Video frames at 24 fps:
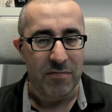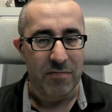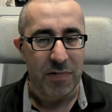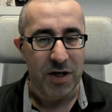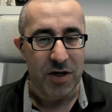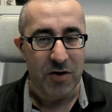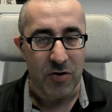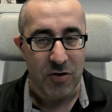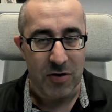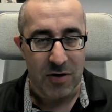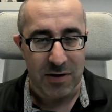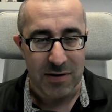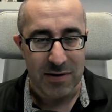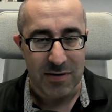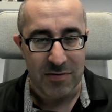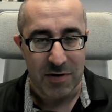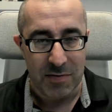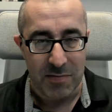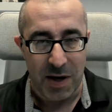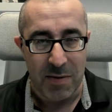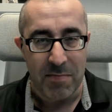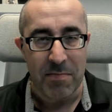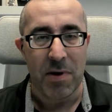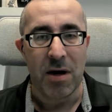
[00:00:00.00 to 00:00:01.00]
Because
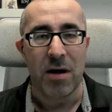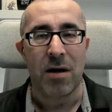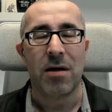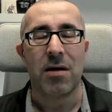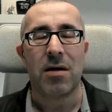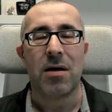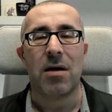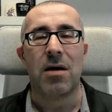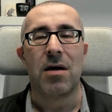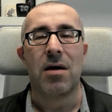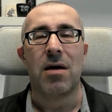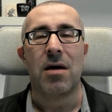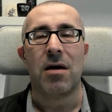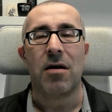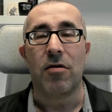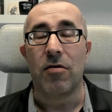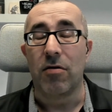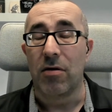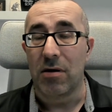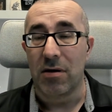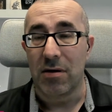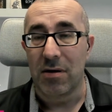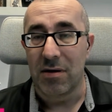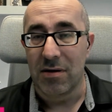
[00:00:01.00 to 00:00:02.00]
remember,
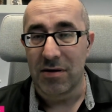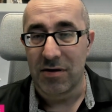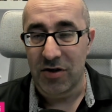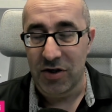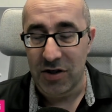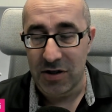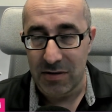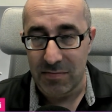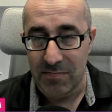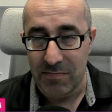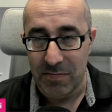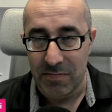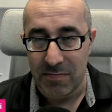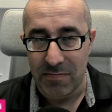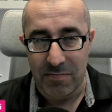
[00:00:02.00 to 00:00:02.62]
or just